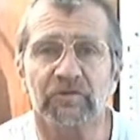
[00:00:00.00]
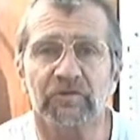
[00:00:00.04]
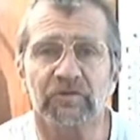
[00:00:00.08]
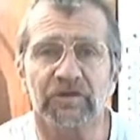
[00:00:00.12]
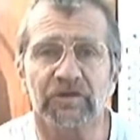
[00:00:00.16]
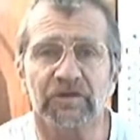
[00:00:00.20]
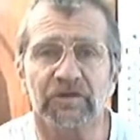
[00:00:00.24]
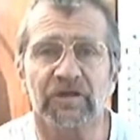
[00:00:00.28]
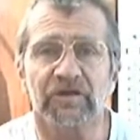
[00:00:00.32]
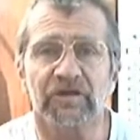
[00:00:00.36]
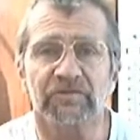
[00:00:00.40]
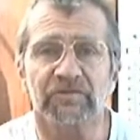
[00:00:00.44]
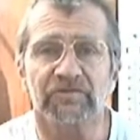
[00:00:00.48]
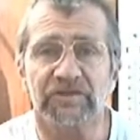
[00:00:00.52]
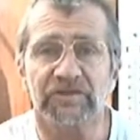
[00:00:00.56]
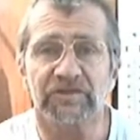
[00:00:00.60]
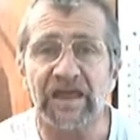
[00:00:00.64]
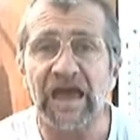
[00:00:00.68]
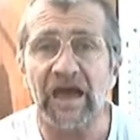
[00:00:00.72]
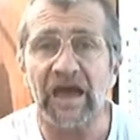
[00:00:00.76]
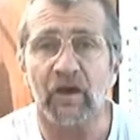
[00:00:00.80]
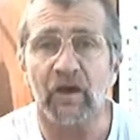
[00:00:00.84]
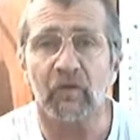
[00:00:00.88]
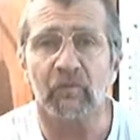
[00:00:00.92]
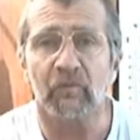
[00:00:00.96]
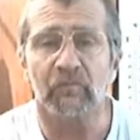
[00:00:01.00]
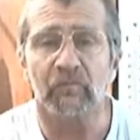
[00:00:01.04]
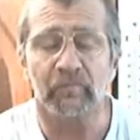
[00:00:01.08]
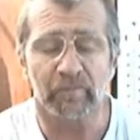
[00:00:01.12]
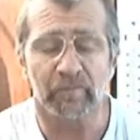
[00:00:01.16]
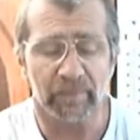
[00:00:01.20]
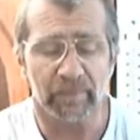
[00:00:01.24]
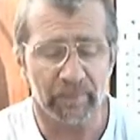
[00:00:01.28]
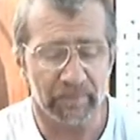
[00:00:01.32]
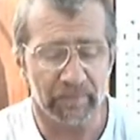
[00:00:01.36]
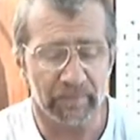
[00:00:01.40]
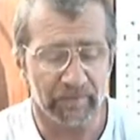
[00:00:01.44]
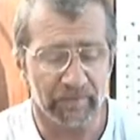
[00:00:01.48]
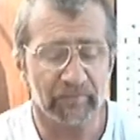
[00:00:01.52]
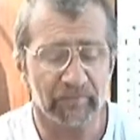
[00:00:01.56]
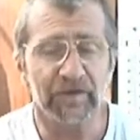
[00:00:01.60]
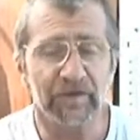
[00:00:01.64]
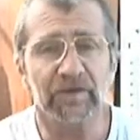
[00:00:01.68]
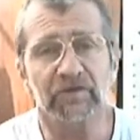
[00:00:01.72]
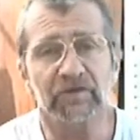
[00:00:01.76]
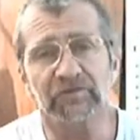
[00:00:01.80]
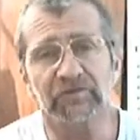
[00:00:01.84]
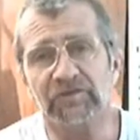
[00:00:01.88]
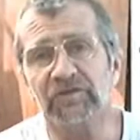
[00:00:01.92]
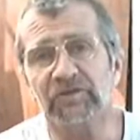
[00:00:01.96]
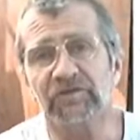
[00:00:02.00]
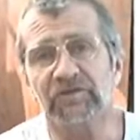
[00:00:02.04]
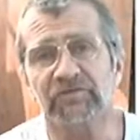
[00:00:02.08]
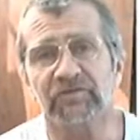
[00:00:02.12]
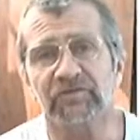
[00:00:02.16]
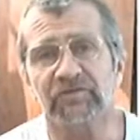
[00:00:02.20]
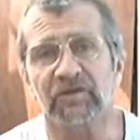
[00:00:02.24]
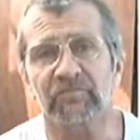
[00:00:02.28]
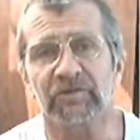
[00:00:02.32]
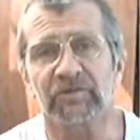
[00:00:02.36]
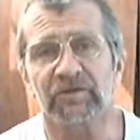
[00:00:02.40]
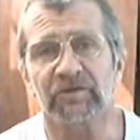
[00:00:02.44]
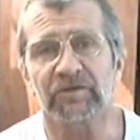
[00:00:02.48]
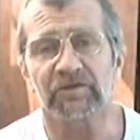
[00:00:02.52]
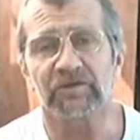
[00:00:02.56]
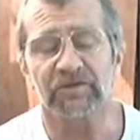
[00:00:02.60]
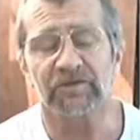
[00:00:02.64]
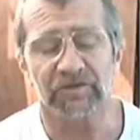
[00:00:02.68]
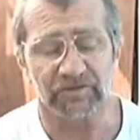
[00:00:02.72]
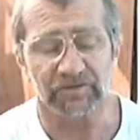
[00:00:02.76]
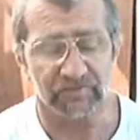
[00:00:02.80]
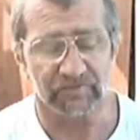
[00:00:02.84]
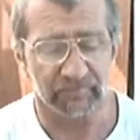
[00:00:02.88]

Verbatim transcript: in us now because he is coming again.